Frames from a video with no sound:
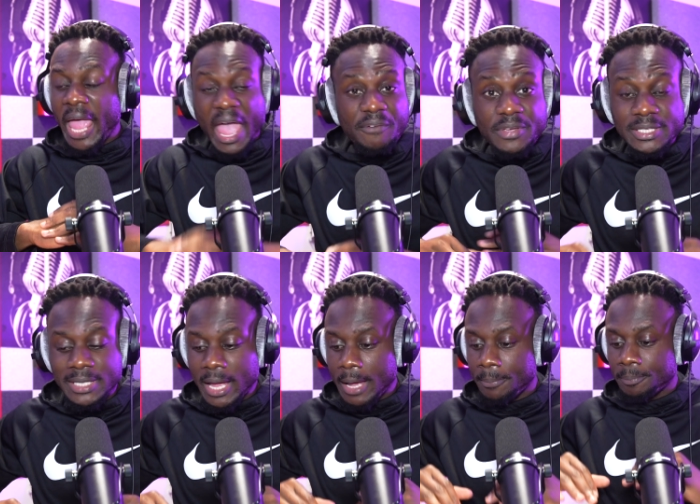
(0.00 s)
Every
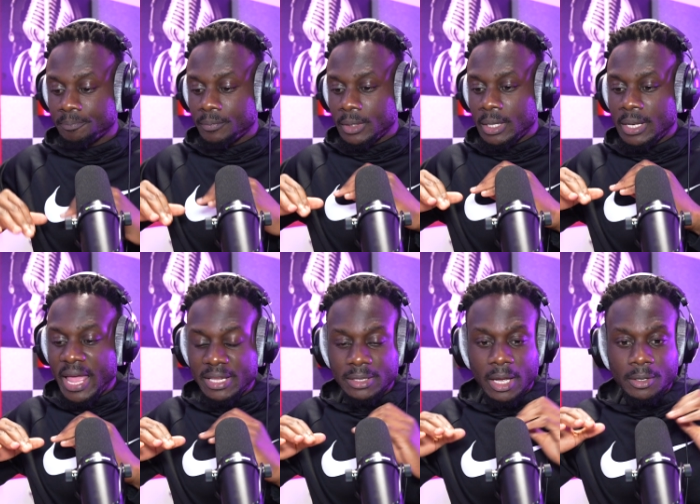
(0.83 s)
time,
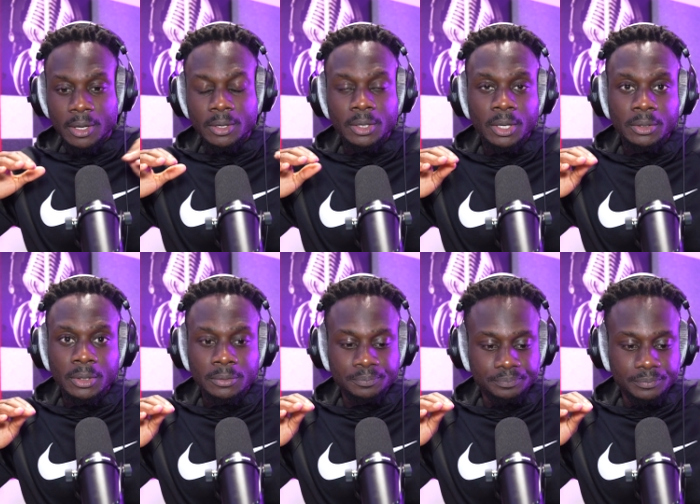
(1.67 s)
like the uh,
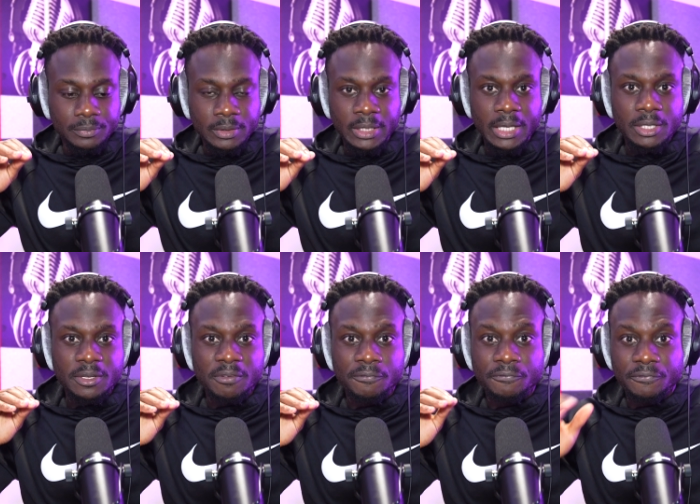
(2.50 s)
um, the, the,
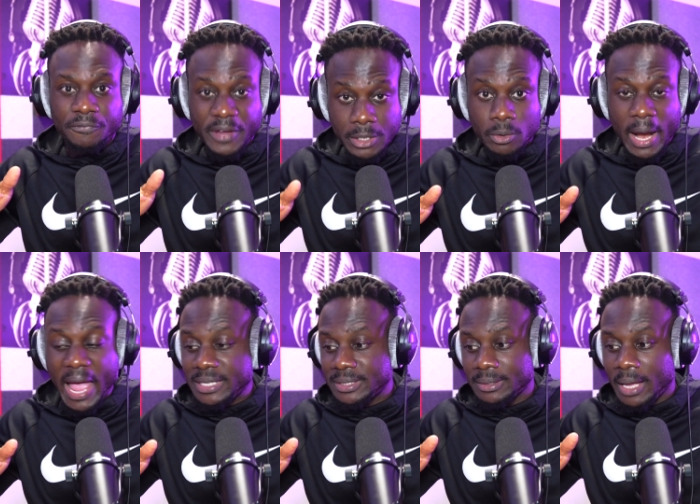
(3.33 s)
the
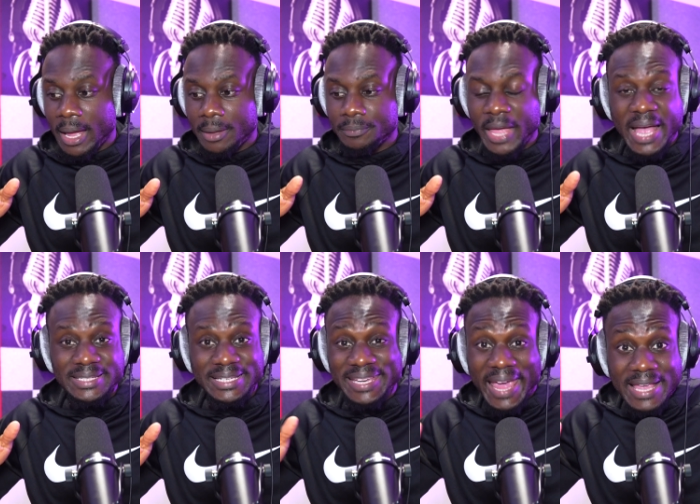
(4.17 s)
has um has
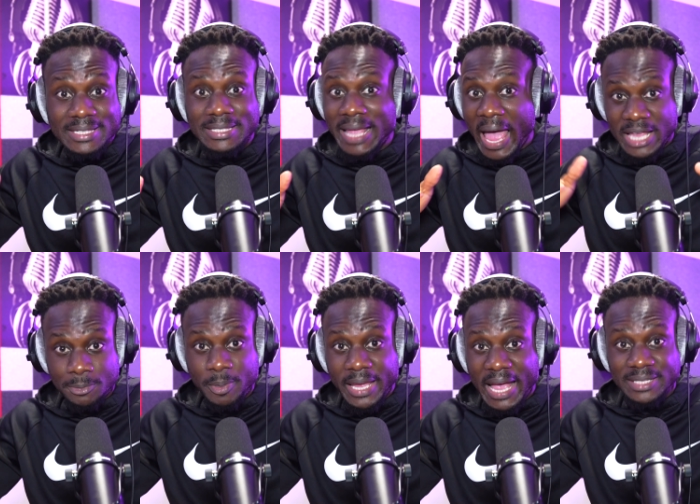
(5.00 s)
a case as
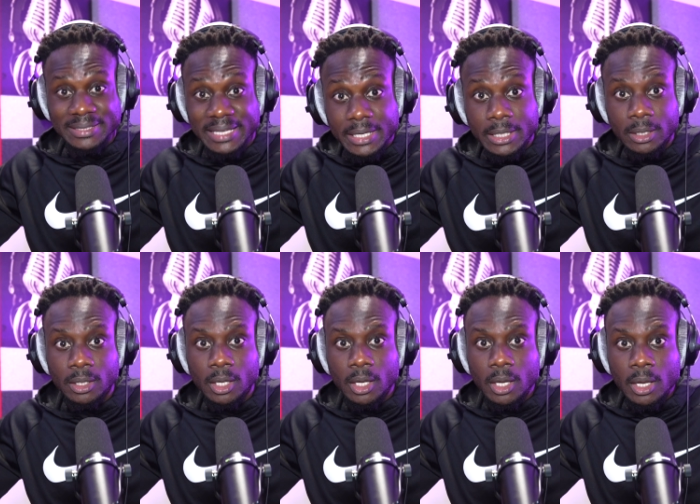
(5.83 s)
big as Diddy,
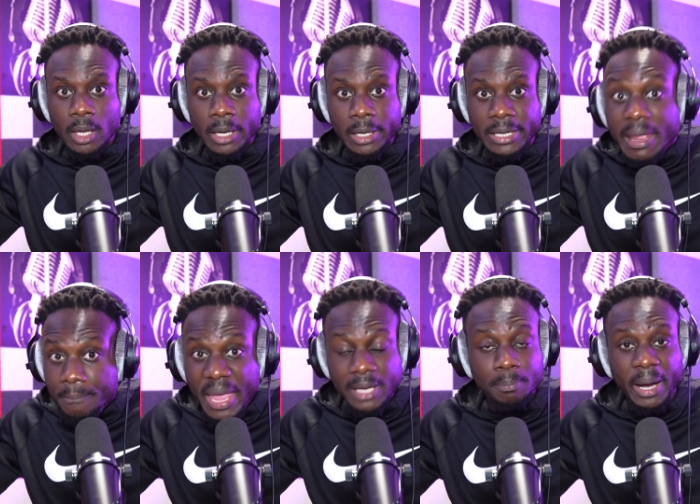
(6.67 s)
they
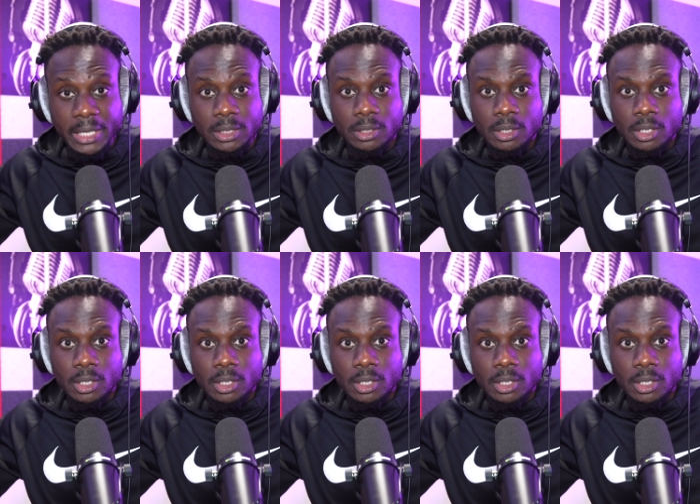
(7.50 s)
make money.